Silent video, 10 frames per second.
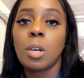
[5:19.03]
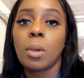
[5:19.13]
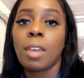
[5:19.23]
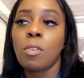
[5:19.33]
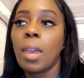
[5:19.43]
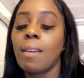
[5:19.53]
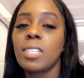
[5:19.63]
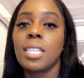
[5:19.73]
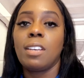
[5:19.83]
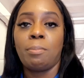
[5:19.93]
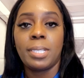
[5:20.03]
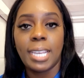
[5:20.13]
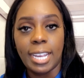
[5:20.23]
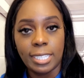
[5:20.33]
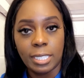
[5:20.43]
if you have to give
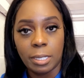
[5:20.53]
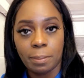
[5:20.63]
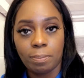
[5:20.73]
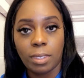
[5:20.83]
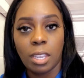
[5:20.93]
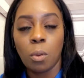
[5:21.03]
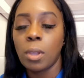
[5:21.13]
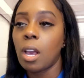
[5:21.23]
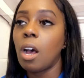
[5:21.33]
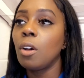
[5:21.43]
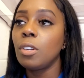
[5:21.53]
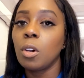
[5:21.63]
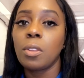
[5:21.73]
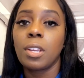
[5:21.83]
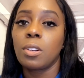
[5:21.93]
potassium, and we all
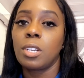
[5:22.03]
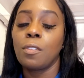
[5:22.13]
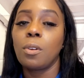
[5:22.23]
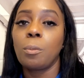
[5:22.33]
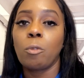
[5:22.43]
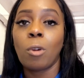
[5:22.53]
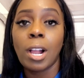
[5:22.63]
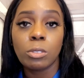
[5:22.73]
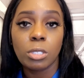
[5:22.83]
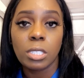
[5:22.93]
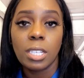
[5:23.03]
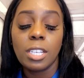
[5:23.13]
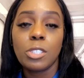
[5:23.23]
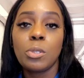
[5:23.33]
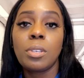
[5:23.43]
know there are different routes
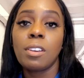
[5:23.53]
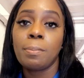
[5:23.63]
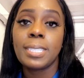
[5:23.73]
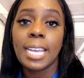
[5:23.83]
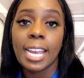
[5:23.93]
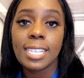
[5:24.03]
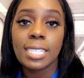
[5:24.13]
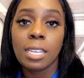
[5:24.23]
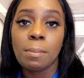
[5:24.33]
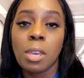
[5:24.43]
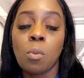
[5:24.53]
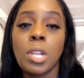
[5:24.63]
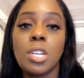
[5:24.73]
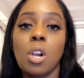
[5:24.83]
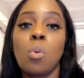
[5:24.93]
to give potassium, and
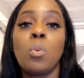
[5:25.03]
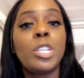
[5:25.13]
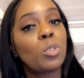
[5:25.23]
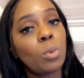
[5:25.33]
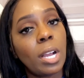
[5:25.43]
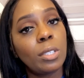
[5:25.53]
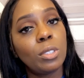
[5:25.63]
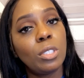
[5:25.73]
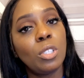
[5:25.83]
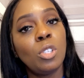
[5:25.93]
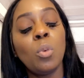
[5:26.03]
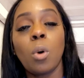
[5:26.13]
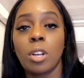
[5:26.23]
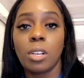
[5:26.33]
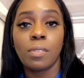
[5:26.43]
we know which routes you
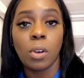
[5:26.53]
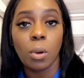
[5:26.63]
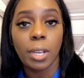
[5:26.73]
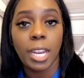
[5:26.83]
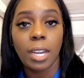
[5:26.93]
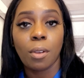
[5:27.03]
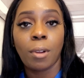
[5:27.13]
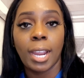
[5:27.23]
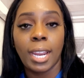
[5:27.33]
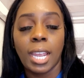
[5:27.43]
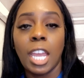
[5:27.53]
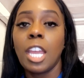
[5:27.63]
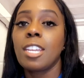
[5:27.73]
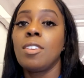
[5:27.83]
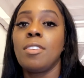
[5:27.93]
want to avoid, right?
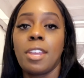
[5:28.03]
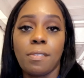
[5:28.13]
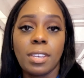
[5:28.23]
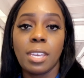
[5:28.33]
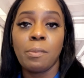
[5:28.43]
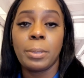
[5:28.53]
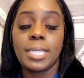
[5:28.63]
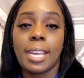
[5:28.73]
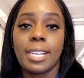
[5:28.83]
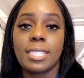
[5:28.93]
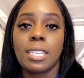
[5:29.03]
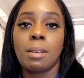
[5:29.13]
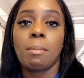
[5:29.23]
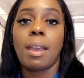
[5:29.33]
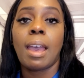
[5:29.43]
You never give
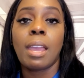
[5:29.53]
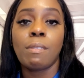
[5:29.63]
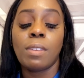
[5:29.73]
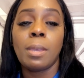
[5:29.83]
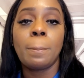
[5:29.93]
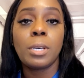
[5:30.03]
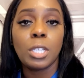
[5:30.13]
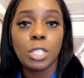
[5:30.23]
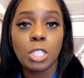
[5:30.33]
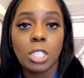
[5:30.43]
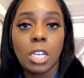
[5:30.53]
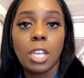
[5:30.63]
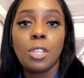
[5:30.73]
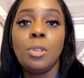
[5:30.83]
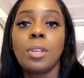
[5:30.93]
potassium IV push.
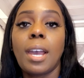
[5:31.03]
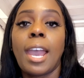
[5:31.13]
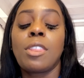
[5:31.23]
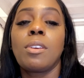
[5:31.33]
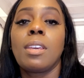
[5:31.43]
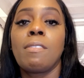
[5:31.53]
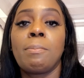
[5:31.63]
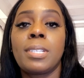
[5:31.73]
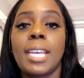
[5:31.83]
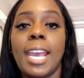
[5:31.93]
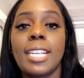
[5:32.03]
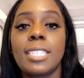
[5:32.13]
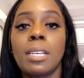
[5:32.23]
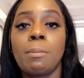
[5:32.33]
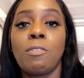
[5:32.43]
You can either give
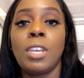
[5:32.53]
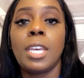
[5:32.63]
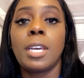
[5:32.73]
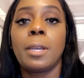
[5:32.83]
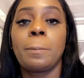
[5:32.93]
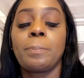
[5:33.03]
potassium via